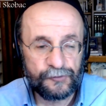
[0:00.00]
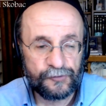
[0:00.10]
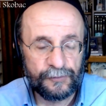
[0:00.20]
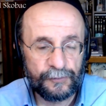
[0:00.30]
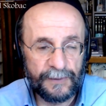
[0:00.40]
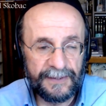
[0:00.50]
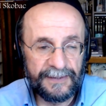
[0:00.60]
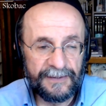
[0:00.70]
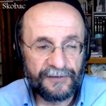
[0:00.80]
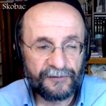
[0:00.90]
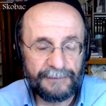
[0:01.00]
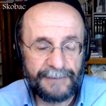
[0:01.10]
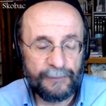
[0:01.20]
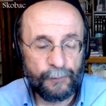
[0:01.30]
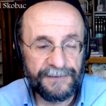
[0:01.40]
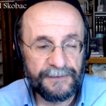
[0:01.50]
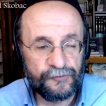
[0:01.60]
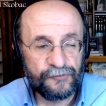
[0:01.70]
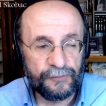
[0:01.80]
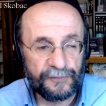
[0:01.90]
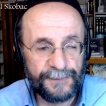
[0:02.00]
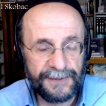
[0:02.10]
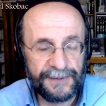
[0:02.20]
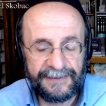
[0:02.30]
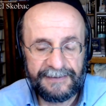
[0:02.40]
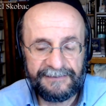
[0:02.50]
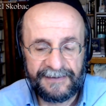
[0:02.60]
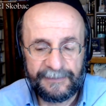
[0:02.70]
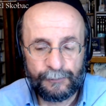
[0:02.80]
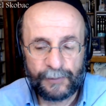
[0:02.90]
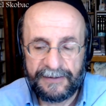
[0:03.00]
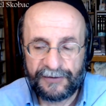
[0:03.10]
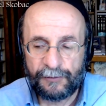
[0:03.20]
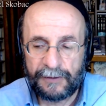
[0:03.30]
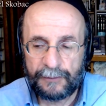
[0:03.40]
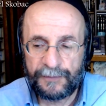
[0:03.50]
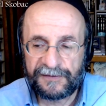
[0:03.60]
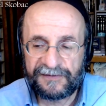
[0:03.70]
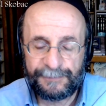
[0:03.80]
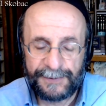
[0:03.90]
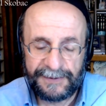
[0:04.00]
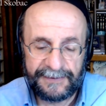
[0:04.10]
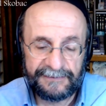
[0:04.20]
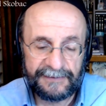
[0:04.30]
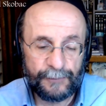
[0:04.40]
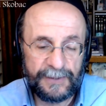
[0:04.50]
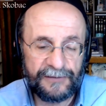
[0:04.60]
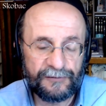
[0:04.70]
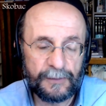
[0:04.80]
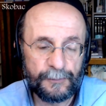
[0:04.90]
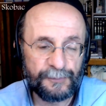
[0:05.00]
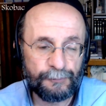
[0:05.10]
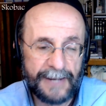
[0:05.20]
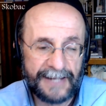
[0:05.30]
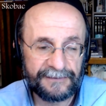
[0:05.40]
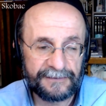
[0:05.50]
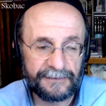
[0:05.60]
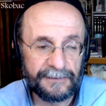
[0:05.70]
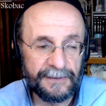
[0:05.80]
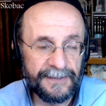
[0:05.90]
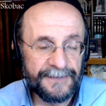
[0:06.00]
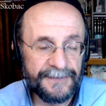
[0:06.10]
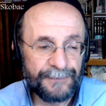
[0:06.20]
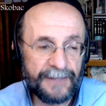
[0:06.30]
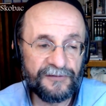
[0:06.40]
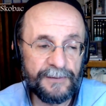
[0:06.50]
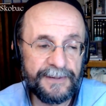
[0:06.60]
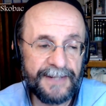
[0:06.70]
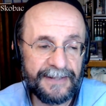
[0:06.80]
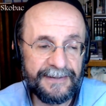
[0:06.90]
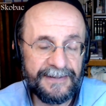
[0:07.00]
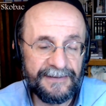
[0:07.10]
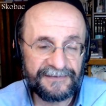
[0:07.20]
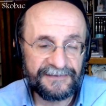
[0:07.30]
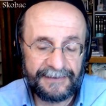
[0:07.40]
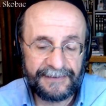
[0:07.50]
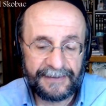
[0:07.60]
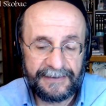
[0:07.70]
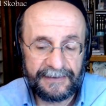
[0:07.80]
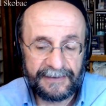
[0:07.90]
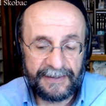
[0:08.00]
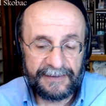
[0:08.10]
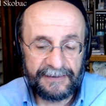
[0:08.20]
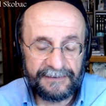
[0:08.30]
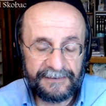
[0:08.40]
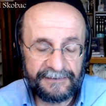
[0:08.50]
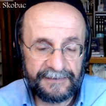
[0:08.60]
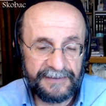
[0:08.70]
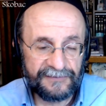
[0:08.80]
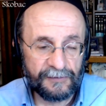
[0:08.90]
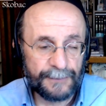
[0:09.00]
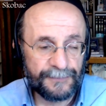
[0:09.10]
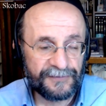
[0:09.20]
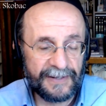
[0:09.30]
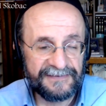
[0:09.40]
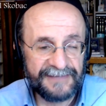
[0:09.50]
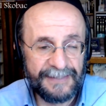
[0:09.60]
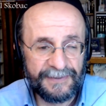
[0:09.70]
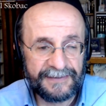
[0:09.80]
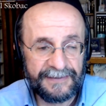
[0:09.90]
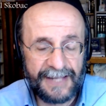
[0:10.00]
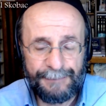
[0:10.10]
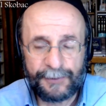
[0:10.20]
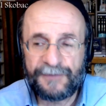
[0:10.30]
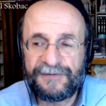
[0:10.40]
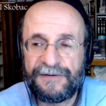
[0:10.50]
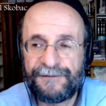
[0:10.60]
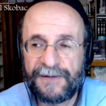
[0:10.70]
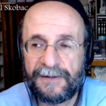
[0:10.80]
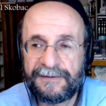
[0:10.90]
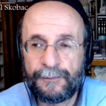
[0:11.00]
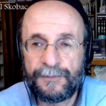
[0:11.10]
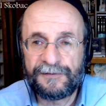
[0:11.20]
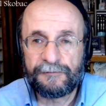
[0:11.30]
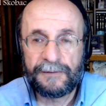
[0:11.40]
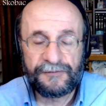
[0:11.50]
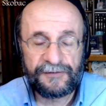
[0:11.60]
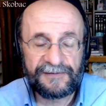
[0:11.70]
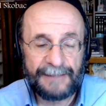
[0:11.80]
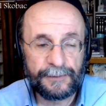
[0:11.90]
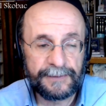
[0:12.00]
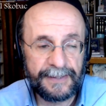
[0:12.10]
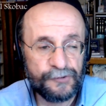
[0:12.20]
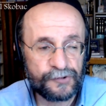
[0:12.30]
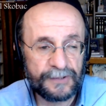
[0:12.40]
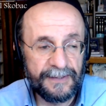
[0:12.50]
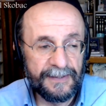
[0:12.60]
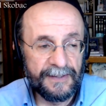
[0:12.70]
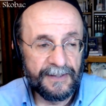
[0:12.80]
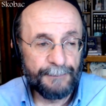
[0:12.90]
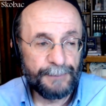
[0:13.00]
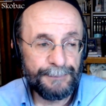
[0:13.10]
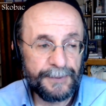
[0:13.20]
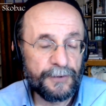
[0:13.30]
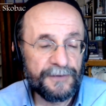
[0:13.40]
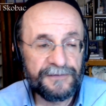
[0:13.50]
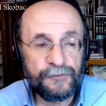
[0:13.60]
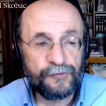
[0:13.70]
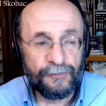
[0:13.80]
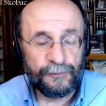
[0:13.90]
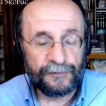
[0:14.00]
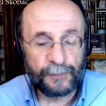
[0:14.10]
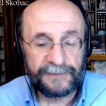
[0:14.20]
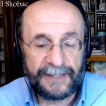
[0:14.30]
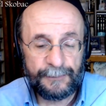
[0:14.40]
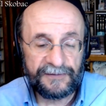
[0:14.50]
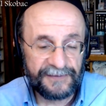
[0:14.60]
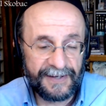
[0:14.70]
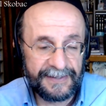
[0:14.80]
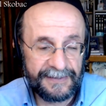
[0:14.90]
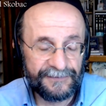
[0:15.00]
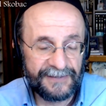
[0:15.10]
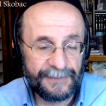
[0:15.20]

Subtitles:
a Jew so I might win the Jews, meaning he did what he thought was expedient and what he thought was practical. And so again, he said that he circumcised Timothy, not because he felt there was a religious obligation, but because of the Jews, what they would say if